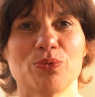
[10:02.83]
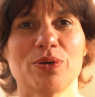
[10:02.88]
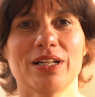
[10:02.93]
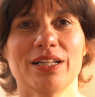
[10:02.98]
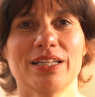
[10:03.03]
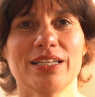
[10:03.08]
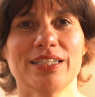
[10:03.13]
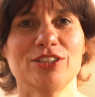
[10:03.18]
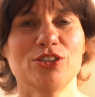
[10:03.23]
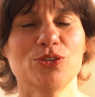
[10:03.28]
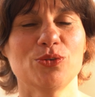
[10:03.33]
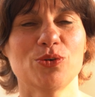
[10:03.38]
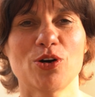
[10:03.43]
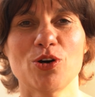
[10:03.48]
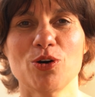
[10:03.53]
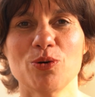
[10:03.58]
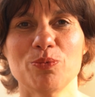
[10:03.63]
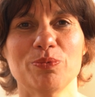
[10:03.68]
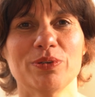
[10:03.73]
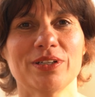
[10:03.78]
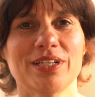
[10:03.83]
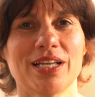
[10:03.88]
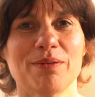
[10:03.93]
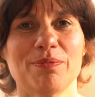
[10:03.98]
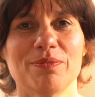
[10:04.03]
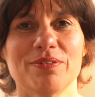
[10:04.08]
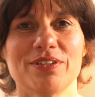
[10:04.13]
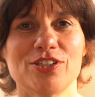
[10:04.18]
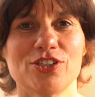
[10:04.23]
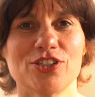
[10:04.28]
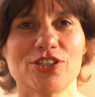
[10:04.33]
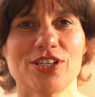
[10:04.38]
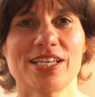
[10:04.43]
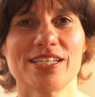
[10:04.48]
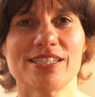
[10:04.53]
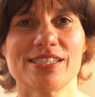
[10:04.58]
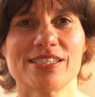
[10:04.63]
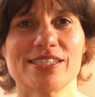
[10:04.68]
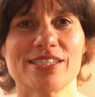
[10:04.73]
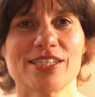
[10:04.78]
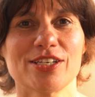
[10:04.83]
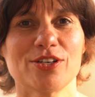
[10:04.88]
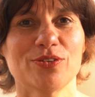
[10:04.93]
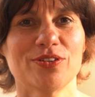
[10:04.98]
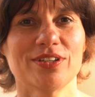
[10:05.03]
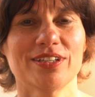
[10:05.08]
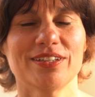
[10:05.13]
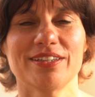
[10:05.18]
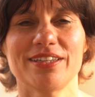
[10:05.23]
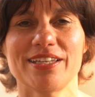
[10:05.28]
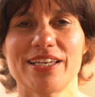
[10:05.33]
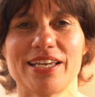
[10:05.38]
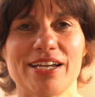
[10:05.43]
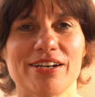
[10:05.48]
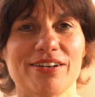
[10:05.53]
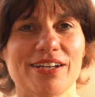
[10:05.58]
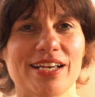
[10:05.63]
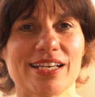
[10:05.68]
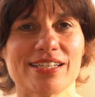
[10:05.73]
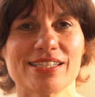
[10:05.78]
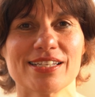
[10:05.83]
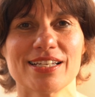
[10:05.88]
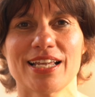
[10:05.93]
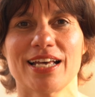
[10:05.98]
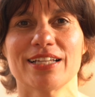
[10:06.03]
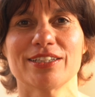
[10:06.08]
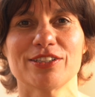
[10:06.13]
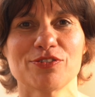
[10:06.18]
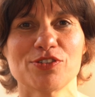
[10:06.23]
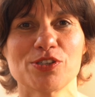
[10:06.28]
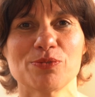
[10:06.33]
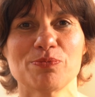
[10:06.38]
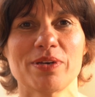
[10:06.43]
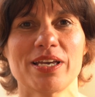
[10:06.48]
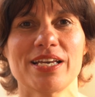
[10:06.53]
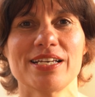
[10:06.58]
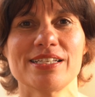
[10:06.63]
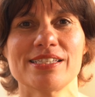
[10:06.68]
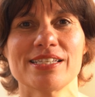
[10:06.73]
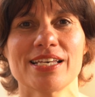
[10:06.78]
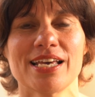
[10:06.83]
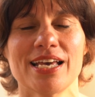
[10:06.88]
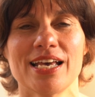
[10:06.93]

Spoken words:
well, and you open up the chest so that the air has a lot of space.